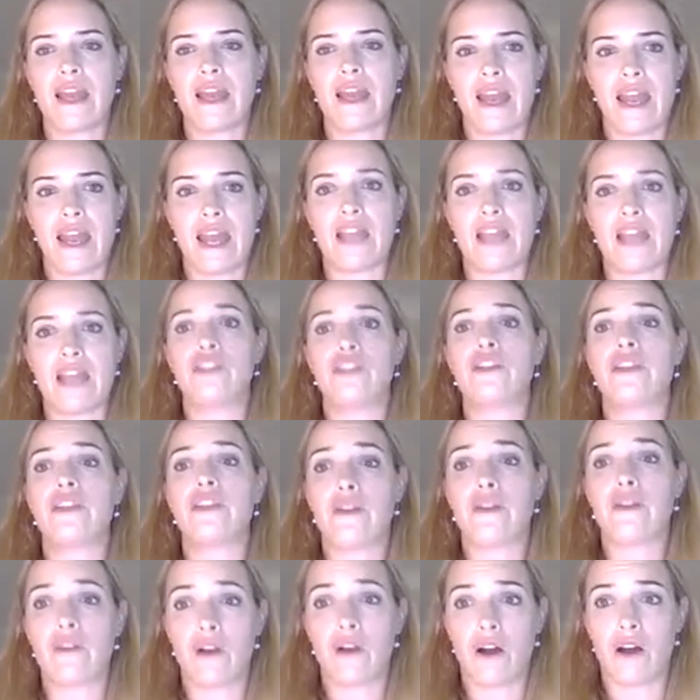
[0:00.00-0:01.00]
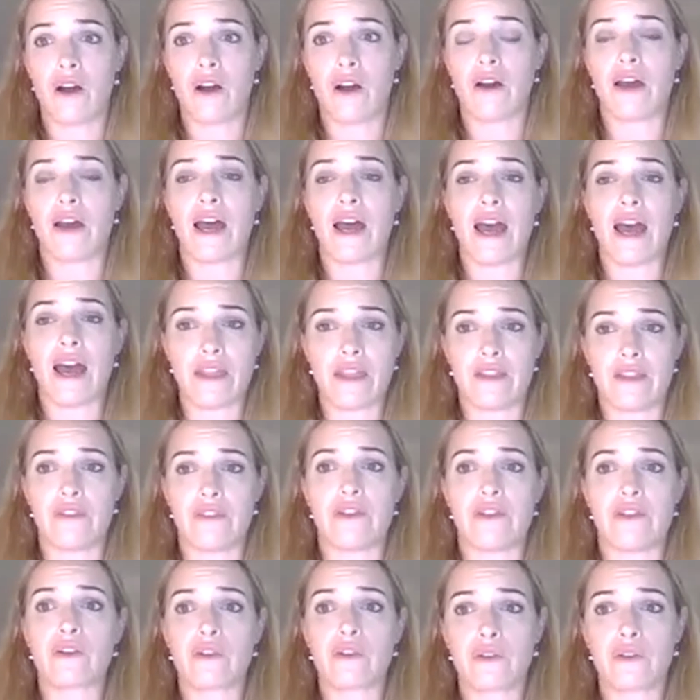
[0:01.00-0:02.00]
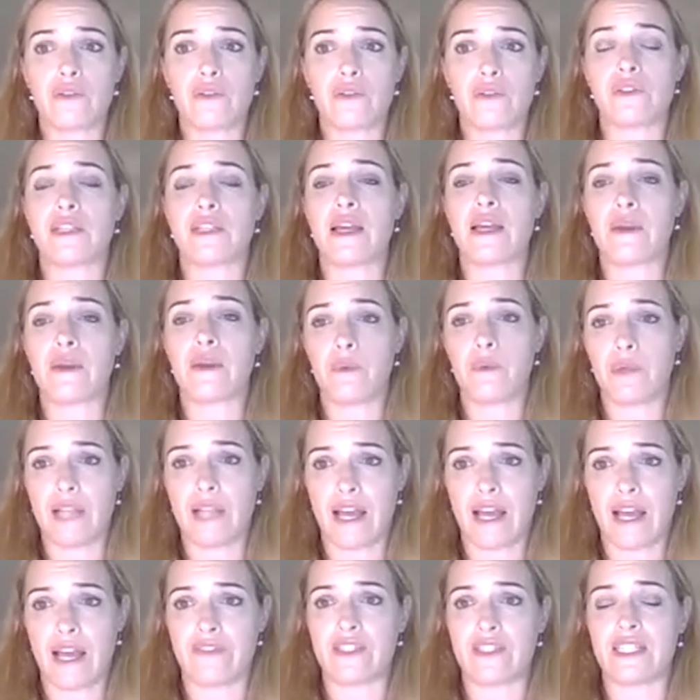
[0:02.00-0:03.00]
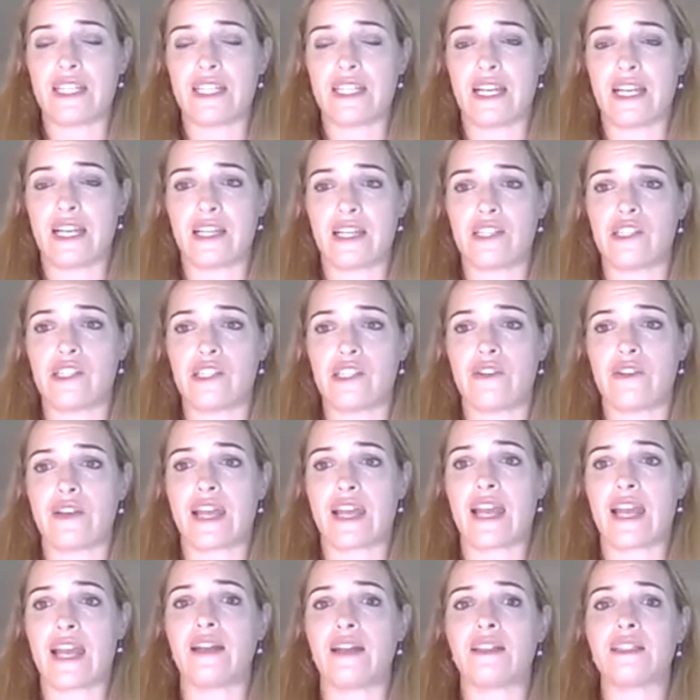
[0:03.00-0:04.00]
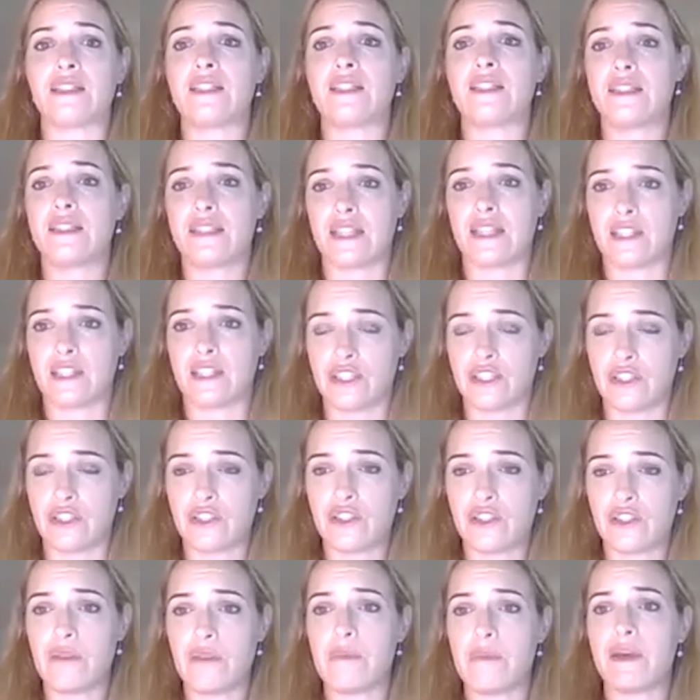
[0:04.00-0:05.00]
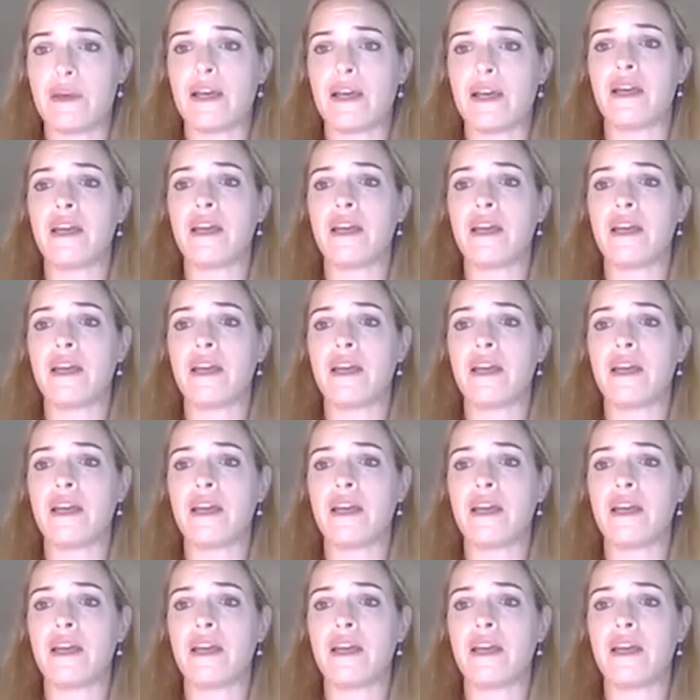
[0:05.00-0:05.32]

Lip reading: and there are other accruals that you will have to take into account, such as super,